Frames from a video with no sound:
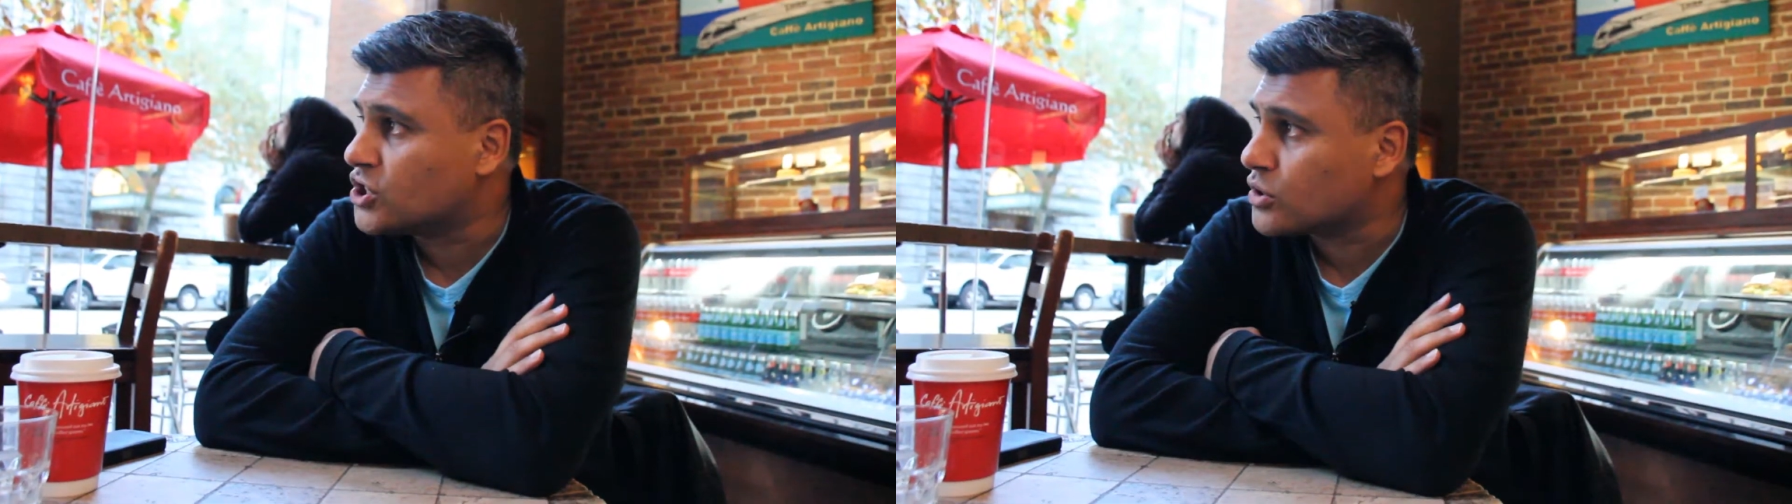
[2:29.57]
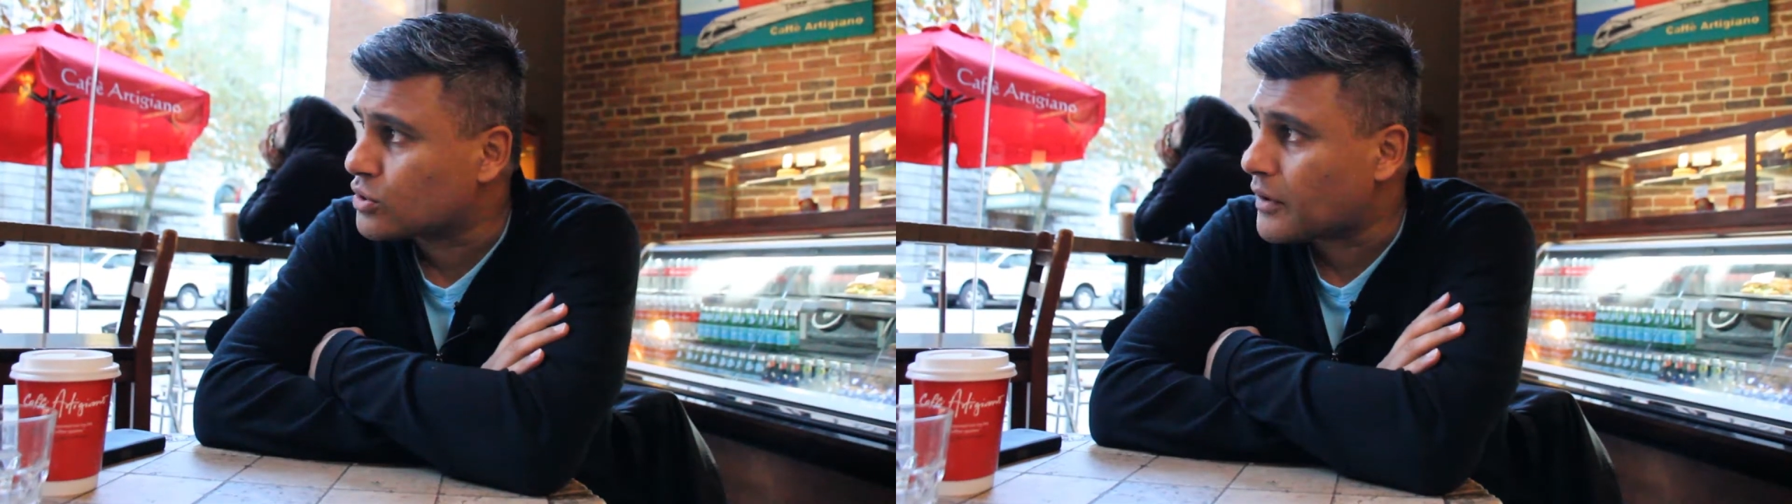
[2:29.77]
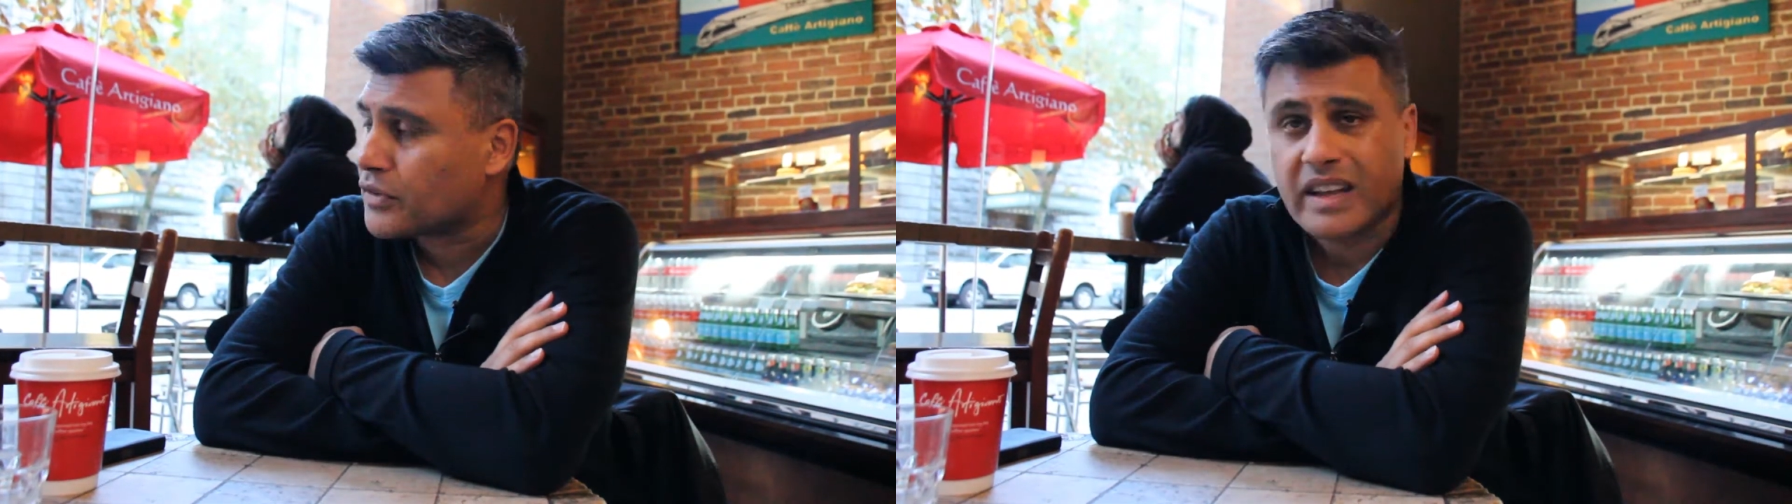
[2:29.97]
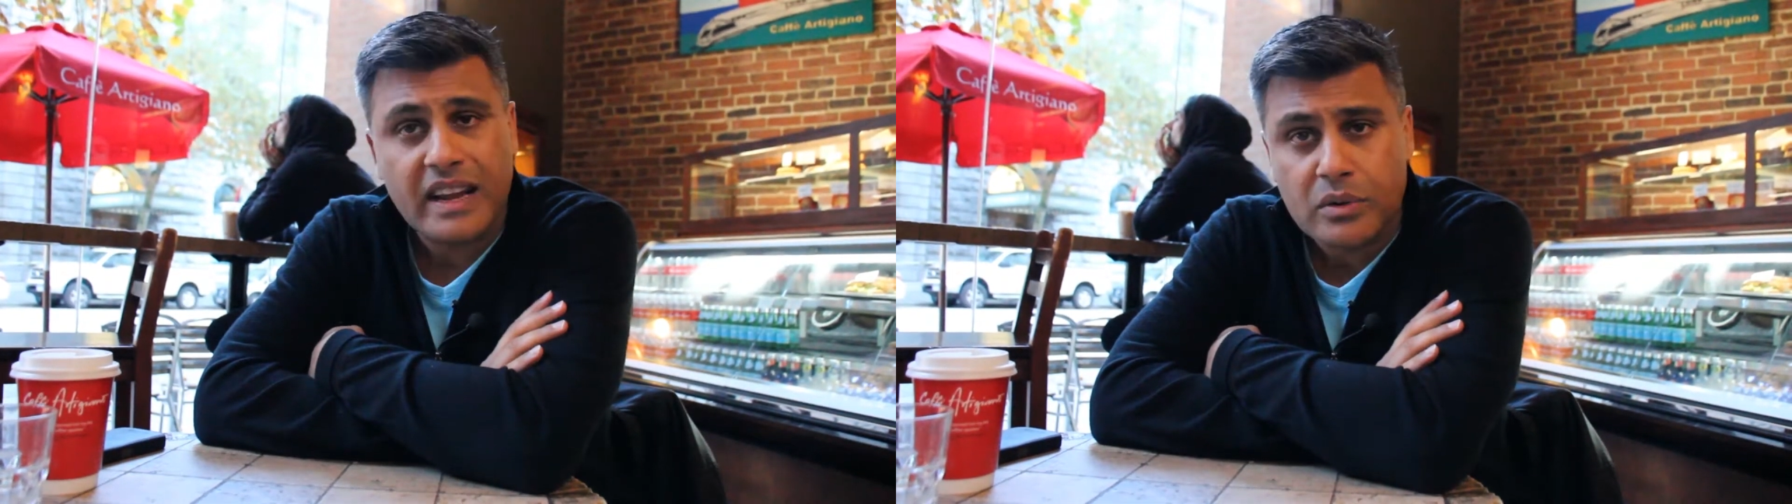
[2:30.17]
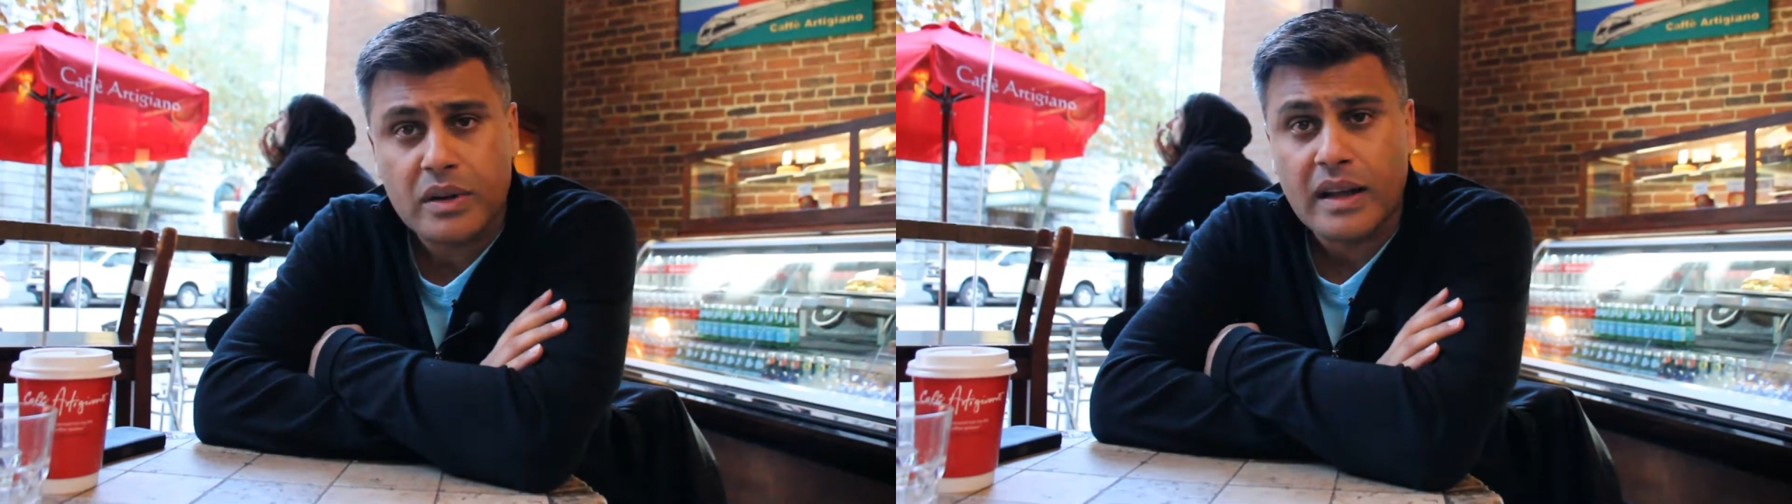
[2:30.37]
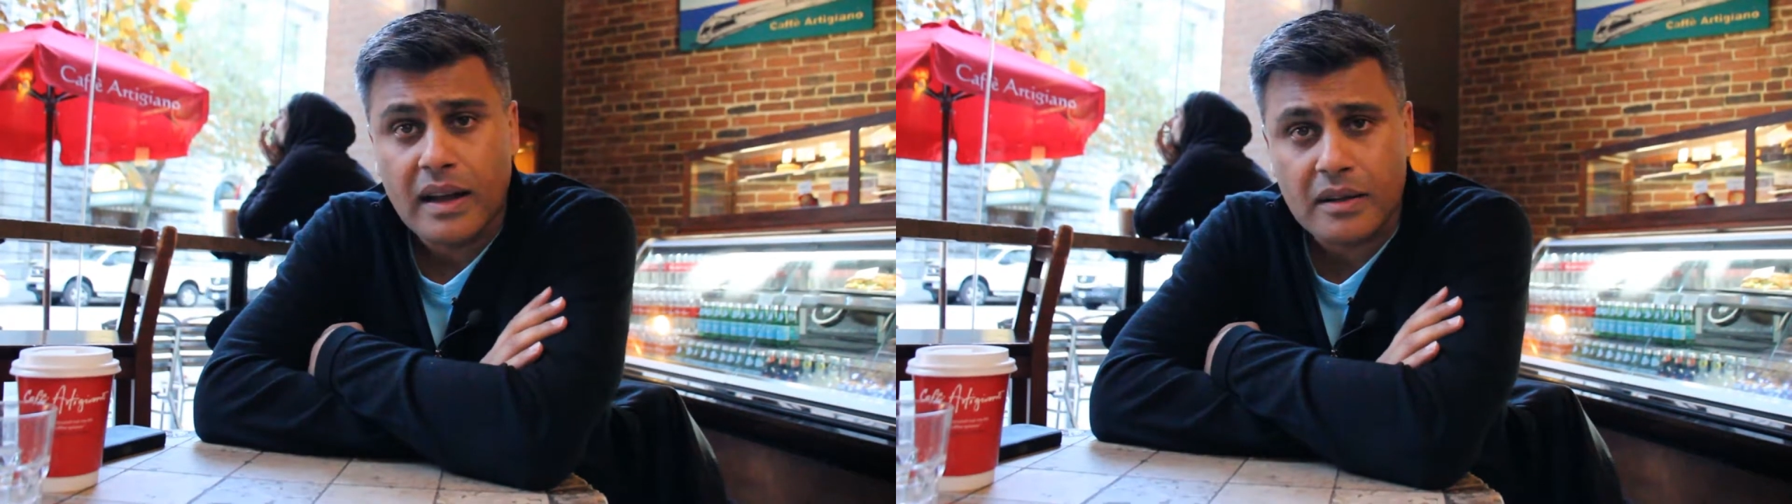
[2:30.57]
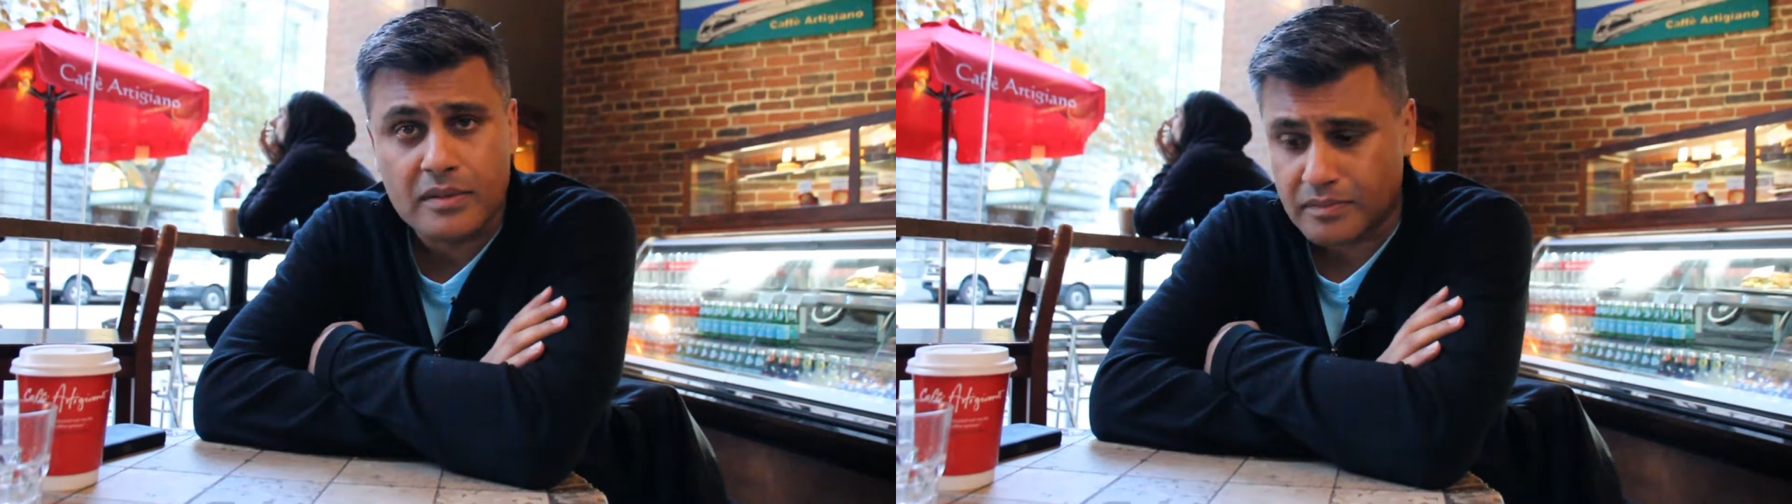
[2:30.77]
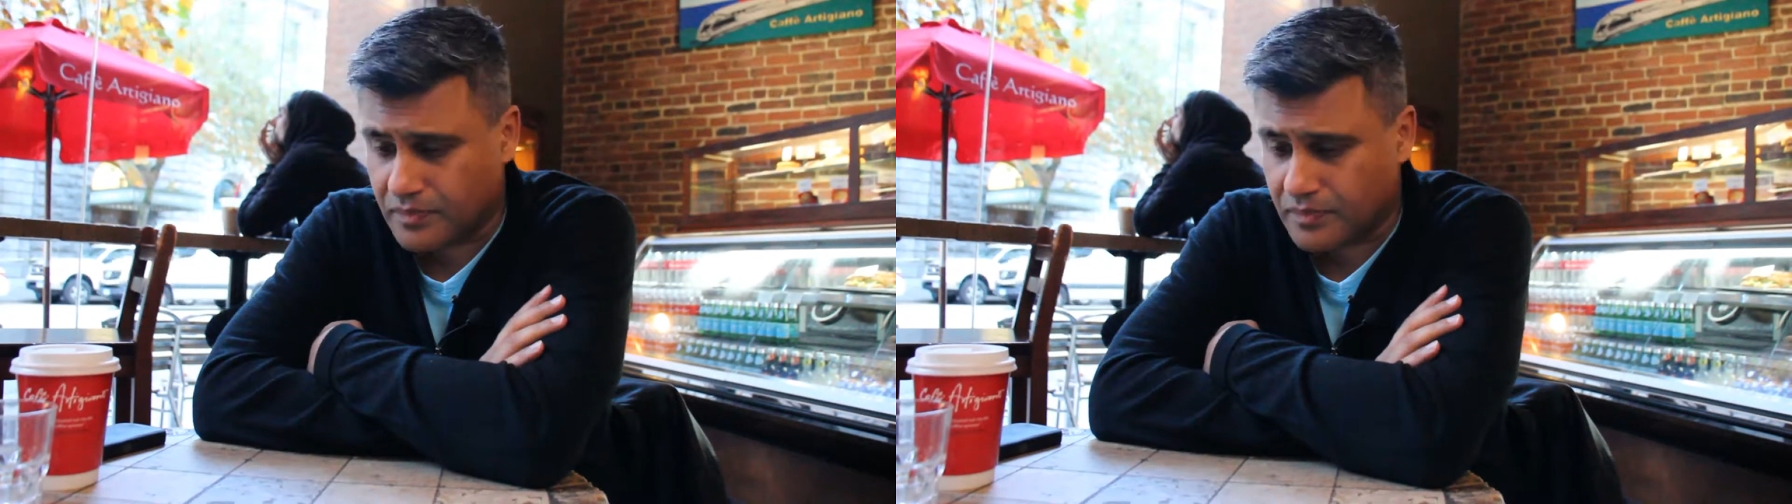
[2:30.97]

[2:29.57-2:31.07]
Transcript: geographic area,